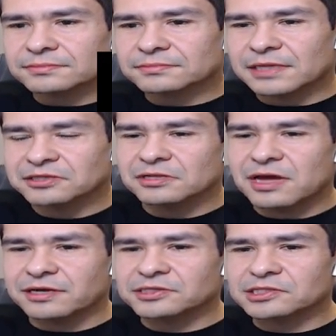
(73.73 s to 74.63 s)
That's a
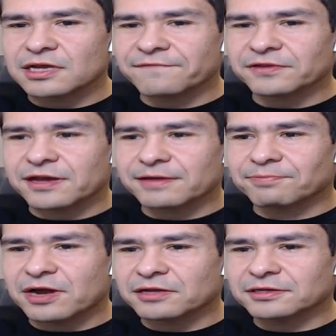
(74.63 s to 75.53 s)
lot of stuff you got
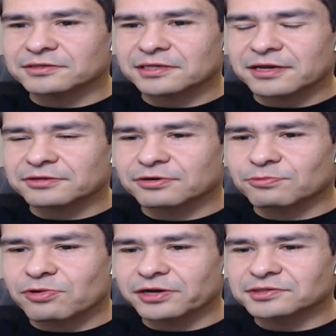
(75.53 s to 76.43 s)
piled all together
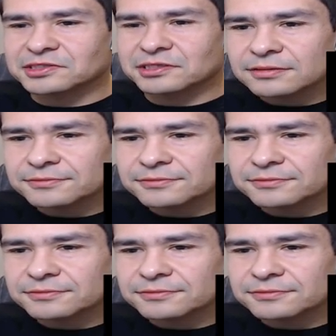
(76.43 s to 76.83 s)
in once.